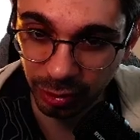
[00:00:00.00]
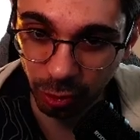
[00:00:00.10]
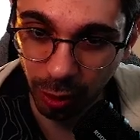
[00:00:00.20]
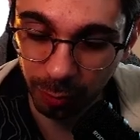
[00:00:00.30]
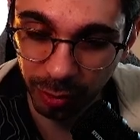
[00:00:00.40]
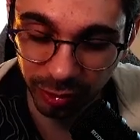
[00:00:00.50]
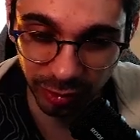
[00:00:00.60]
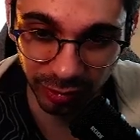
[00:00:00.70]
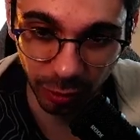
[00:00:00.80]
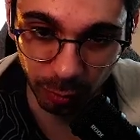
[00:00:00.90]
So our
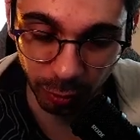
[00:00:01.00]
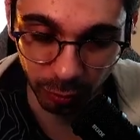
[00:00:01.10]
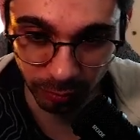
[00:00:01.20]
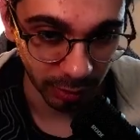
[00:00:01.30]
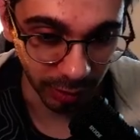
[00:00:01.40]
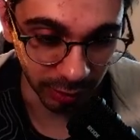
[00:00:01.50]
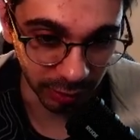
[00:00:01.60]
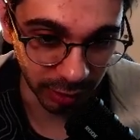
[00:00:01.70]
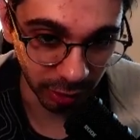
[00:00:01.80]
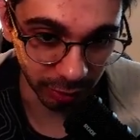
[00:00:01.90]
button is now blue.
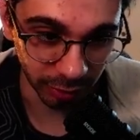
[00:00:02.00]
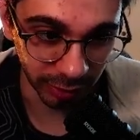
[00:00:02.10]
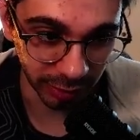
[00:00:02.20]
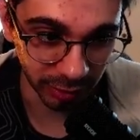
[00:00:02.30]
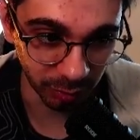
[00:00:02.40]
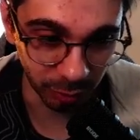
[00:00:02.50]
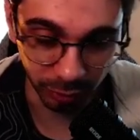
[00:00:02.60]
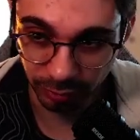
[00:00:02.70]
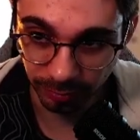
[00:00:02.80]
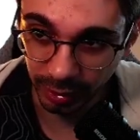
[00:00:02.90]
Then click on the text
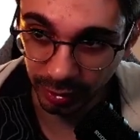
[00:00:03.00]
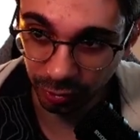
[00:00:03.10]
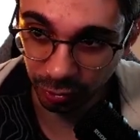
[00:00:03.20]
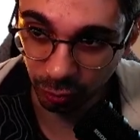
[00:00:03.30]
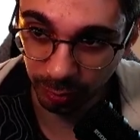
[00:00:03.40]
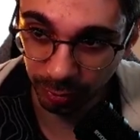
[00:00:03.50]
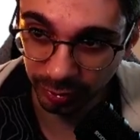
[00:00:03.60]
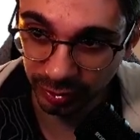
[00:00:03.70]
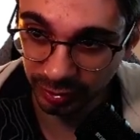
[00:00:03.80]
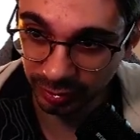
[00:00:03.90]
input and add a new
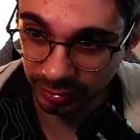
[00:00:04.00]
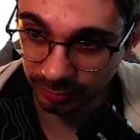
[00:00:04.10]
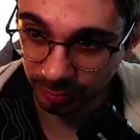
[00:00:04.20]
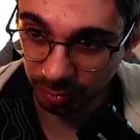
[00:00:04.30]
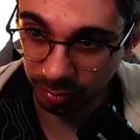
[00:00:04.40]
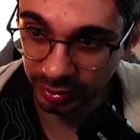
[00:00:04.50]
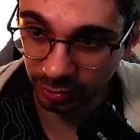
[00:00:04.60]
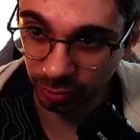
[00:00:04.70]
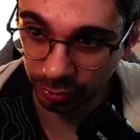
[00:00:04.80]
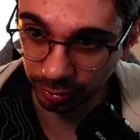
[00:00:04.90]
properties
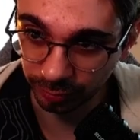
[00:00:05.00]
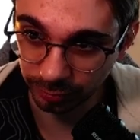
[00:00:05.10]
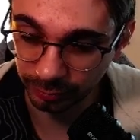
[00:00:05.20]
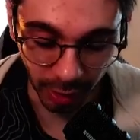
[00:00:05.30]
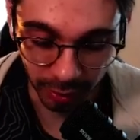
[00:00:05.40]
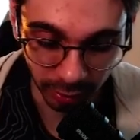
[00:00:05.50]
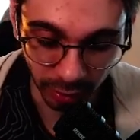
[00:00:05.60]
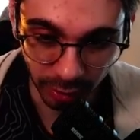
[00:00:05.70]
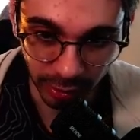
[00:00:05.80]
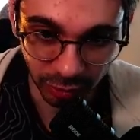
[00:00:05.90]
placeholder.
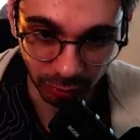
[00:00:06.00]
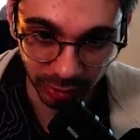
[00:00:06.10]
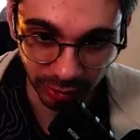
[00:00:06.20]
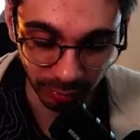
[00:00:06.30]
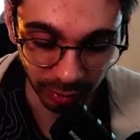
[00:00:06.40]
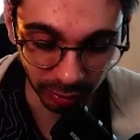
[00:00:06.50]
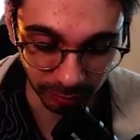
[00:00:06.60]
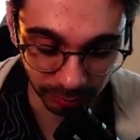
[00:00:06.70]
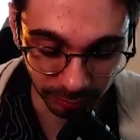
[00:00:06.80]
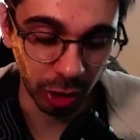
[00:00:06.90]
And let's write
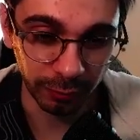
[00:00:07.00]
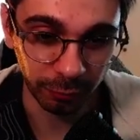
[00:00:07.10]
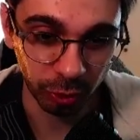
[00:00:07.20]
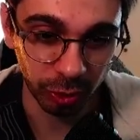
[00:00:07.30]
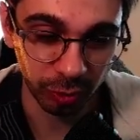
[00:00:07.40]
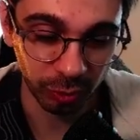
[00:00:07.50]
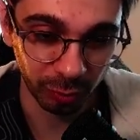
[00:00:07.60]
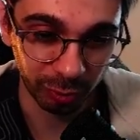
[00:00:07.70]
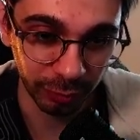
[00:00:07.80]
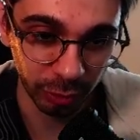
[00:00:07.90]
something. Now, if we go
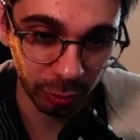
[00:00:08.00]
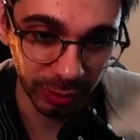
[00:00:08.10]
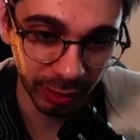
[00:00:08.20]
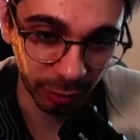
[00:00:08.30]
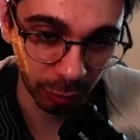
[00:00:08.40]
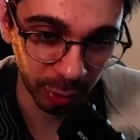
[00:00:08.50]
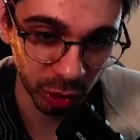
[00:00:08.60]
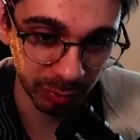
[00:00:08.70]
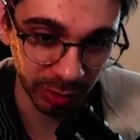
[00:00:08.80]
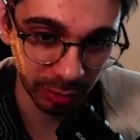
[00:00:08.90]
to preview, we get our
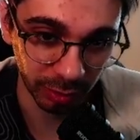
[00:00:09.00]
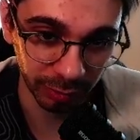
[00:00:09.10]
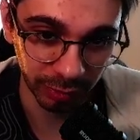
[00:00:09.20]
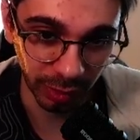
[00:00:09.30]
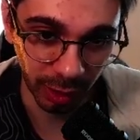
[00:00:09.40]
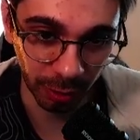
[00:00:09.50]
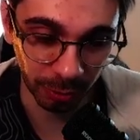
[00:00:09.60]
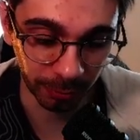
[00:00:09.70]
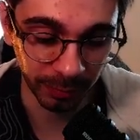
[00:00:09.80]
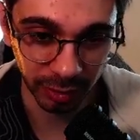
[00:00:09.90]
emoji pickers,
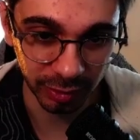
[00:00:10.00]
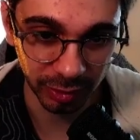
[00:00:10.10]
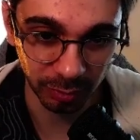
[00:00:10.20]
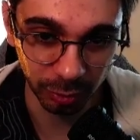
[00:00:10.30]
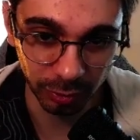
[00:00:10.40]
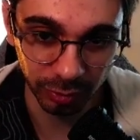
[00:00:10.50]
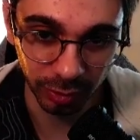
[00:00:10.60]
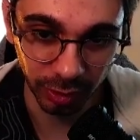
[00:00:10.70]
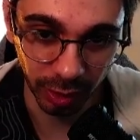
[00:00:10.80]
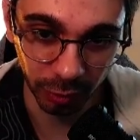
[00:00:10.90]
our text
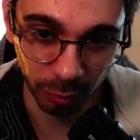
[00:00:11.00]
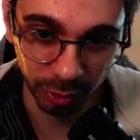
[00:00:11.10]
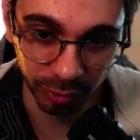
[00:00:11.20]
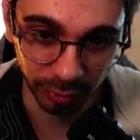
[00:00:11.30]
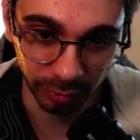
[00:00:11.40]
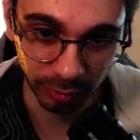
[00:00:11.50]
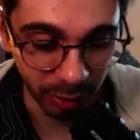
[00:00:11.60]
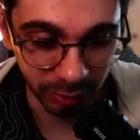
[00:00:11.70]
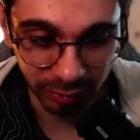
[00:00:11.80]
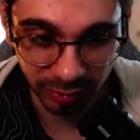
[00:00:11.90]
input, and our button.
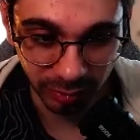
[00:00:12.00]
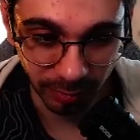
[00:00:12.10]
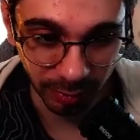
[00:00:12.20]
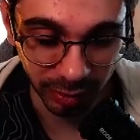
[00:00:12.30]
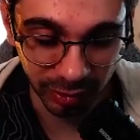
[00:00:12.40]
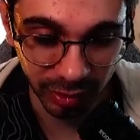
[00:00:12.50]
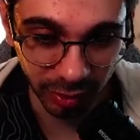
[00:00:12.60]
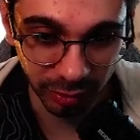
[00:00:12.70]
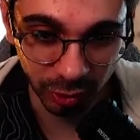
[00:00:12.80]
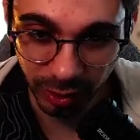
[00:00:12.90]
But this
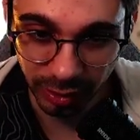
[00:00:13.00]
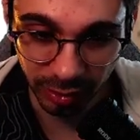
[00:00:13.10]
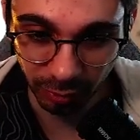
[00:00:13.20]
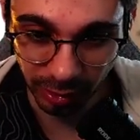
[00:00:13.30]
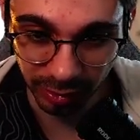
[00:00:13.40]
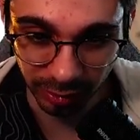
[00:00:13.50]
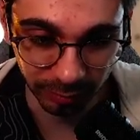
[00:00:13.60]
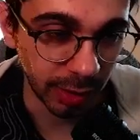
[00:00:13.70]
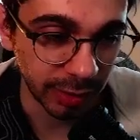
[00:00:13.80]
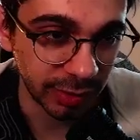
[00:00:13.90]
doesn't do anything right now.
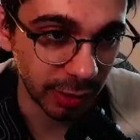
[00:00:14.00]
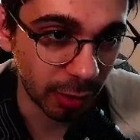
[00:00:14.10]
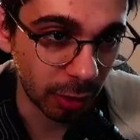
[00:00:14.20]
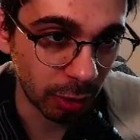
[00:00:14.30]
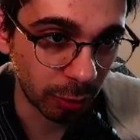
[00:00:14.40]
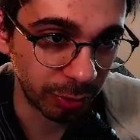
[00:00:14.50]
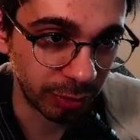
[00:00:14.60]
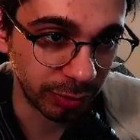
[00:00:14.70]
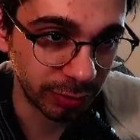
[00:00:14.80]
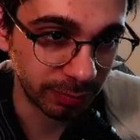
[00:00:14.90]
Let's save our
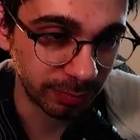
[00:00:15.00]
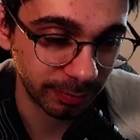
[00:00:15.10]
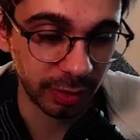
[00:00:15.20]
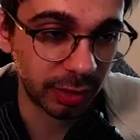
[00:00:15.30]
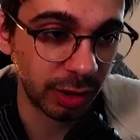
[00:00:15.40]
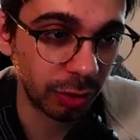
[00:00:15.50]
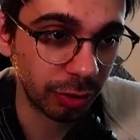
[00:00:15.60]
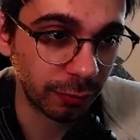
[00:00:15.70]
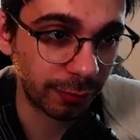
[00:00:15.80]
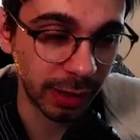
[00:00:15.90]
component, then click
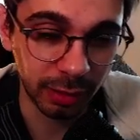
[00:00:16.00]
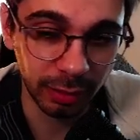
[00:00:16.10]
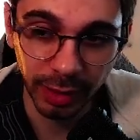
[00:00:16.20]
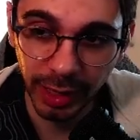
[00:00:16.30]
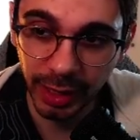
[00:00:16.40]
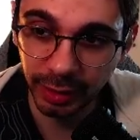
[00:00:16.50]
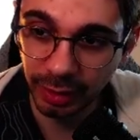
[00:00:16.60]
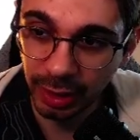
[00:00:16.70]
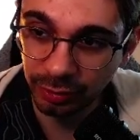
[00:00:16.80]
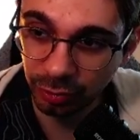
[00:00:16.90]
on the file
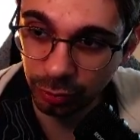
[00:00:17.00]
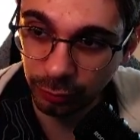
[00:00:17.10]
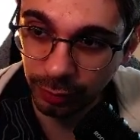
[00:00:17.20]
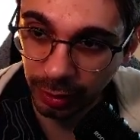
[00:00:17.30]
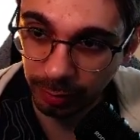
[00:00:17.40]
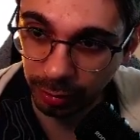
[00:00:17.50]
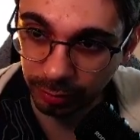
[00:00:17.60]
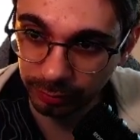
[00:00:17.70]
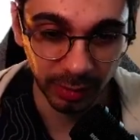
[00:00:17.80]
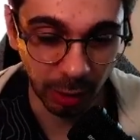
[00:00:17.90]
and add a new
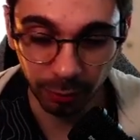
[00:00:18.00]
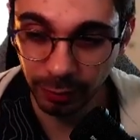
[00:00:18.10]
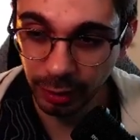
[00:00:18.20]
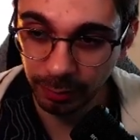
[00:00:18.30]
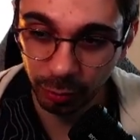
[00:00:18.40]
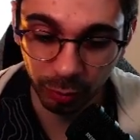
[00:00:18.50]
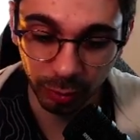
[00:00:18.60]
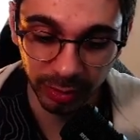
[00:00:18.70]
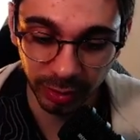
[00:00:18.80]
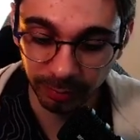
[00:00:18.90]
variable. Our variable
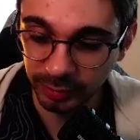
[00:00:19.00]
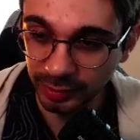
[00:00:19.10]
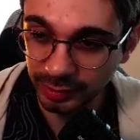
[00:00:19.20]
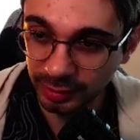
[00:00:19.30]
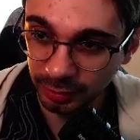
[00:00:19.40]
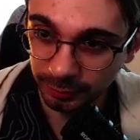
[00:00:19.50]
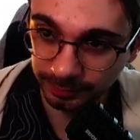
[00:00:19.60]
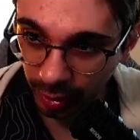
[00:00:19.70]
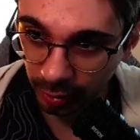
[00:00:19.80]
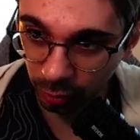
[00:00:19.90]
will be named task
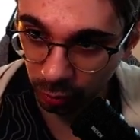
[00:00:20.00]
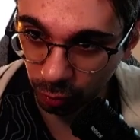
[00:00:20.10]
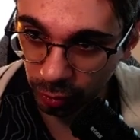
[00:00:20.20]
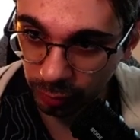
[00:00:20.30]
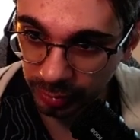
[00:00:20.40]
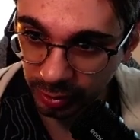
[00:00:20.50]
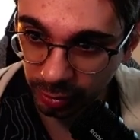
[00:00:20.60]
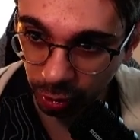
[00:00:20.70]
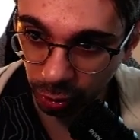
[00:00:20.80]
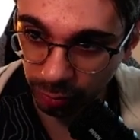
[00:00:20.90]
and will
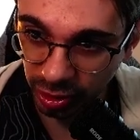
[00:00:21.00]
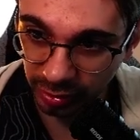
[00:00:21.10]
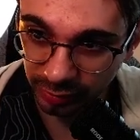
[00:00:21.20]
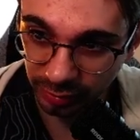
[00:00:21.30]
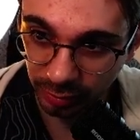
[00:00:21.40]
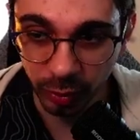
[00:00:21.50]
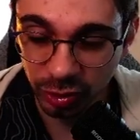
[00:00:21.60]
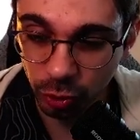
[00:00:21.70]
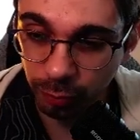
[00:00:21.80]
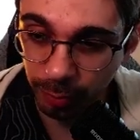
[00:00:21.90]
be an object
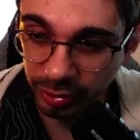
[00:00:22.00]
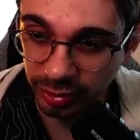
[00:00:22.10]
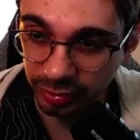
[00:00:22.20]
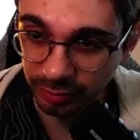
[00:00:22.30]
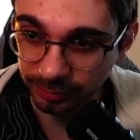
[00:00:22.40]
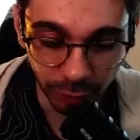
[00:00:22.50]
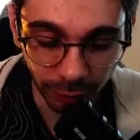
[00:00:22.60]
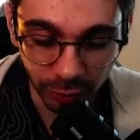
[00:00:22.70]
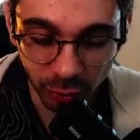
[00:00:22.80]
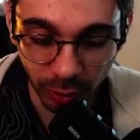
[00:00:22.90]
with two properties. The
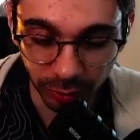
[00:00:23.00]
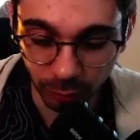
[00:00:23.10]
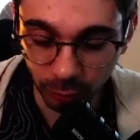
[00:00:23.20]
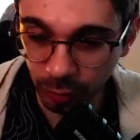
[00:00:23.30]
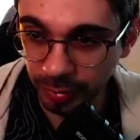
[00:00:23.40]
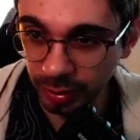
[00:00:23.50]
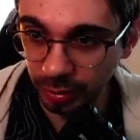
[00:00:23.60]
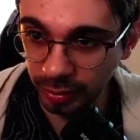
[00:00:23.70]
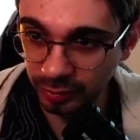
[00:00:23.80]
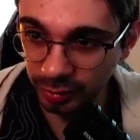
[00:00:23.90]
first one will
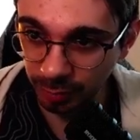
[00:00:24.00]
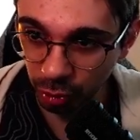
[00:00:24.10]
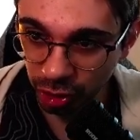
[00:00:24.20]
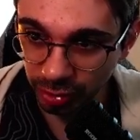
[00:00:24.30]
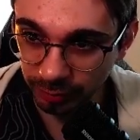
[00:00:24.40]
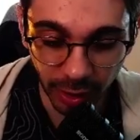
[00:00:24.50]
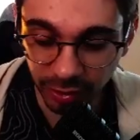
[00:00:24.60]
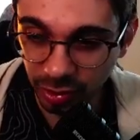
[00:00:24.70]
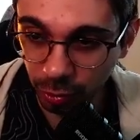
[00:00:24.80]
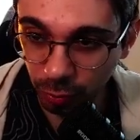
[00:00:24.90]
be its emoji, and
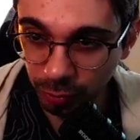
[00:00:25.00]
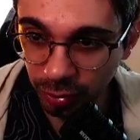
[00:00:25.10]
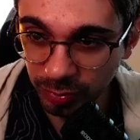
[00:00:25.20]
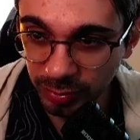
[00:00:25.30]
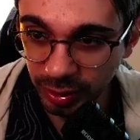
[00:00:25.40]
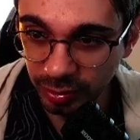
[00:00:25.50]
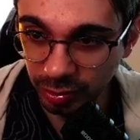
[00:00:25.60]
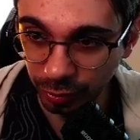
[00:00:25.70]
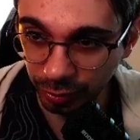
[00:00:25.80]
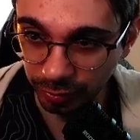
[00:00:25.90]
the second one will be its
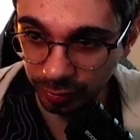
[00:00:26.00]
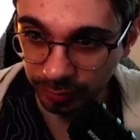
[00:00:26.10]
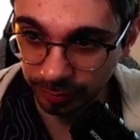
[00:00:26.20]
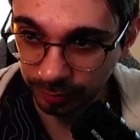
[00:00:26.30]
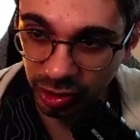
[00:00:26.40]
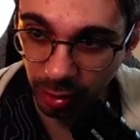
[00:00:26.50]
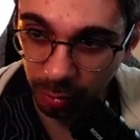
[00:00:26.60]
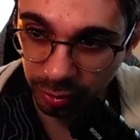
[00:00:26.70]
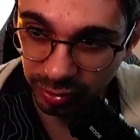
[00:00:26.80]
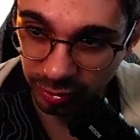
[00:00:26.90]
content, which are
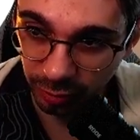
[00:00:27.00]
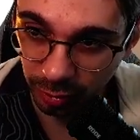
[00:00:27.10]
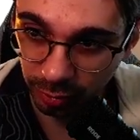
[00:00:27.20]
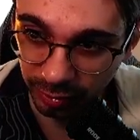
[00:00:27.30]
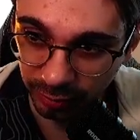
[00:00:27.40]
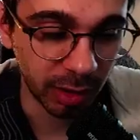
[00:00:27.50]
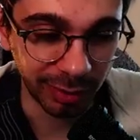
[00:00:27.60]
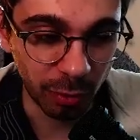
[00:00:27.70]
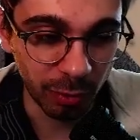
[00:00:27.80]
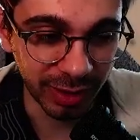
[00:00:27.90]
both string.
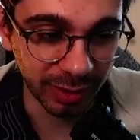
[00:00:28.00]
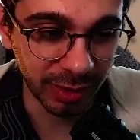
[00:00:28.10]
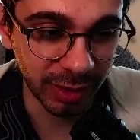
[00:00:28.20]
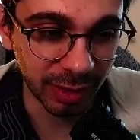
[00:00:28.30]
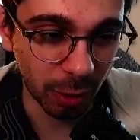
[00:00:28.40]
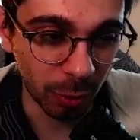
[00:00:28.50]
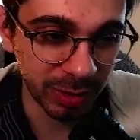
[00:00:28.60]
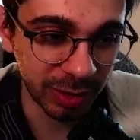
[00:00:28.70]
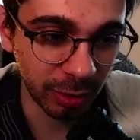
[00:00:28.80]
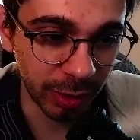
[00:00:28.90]
Now we can link our
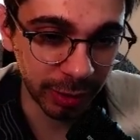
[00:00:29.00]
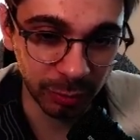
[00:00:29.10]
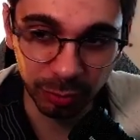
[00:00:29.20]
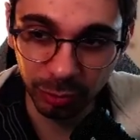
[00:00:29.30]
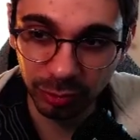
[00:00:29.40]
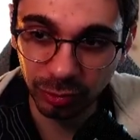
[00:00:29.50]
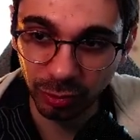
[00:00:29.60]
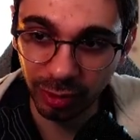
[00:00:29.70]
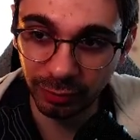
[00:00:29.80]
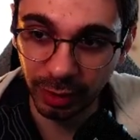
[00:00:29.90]
picker and input
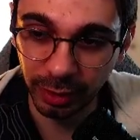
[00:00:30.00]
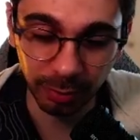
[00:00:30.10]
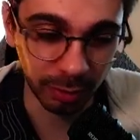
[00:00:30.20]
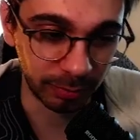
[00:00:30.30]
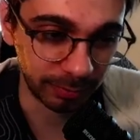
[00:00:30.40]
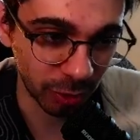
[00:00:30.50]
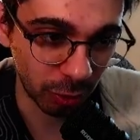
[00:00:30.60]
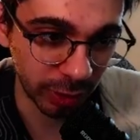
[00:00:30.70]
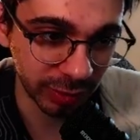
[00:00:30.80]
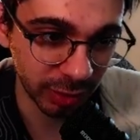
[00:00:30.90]
to this variable.
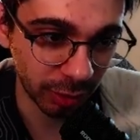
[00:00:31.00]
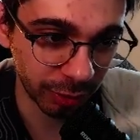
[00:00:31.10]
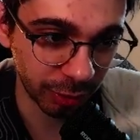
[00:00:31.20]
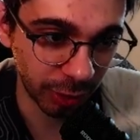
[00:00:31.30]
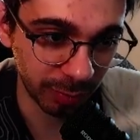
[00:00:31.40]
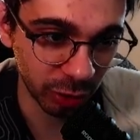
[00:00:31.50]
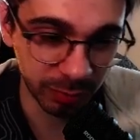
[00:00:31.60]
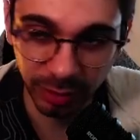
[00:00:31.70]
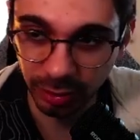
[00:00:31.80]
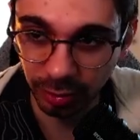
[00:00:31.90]
So let's click on the
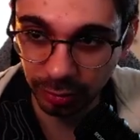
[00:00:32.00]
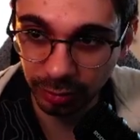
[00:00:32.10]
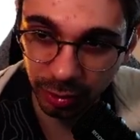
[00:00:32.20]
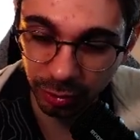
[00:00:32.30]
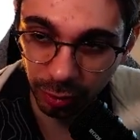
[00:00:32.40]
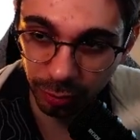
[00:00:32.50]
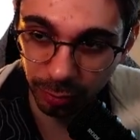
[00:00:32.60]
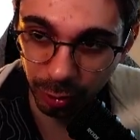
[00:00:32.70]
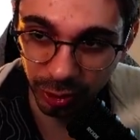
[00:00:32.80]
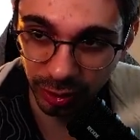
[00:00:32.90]
emoji picker, and under
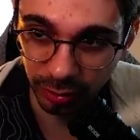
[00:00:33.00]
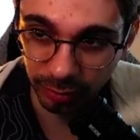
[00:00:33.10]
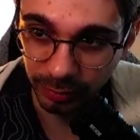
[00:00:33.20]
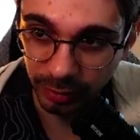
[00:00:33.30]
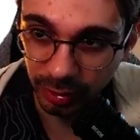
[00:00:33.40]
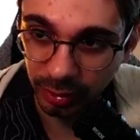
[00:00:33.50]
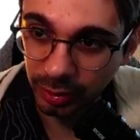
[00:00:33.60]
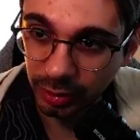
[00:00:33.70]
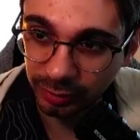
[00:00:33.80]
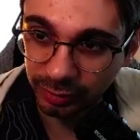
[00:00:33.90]
the model,
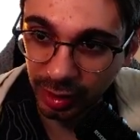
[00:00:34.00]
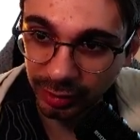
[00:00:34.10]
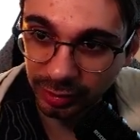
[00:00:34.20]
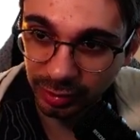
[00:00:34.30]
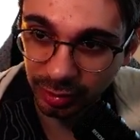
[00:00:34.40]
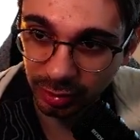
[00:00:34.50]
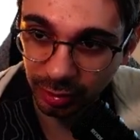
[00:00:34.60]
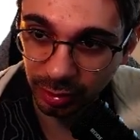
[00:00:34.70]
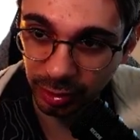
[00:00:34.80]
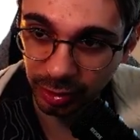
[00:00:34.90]
task,
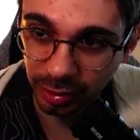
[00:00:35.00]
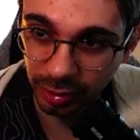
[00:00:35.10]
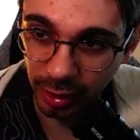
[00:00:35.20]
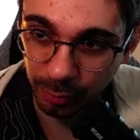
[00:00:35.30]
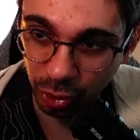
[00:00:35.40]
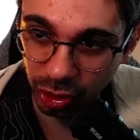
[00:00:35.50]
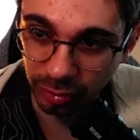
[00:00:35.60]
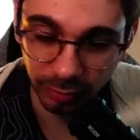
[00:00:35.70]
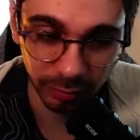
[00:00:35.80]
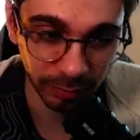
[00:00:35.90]
click emoji.